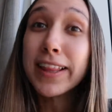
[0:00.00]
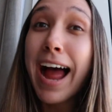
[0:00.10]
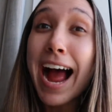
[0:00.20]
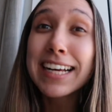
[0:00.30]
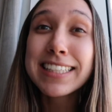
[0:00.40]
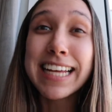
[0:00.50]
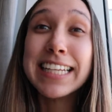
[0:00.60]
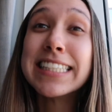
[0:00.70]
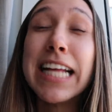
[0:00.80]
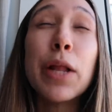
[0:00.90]
relax
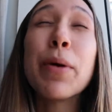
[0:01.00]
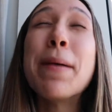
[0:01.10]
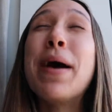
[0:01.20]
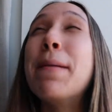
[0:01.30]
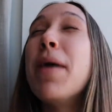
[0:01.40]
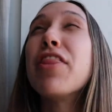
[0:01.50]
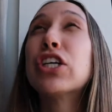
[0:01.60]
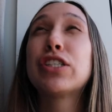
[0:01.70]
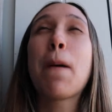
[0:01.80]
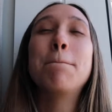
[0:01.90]
and celebrate my
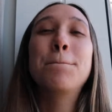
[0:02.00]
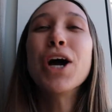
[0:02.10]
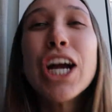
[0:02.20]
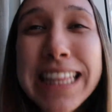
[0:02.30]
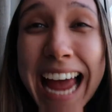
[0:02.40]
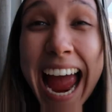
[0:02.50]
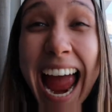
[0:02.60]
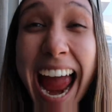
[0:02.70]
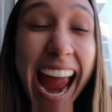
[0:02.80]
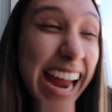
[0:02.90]
mother's
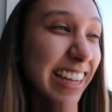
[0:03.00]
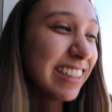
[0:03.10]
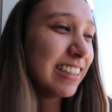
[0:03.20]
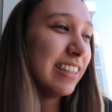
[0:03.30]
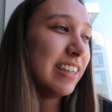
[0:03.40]
birthday.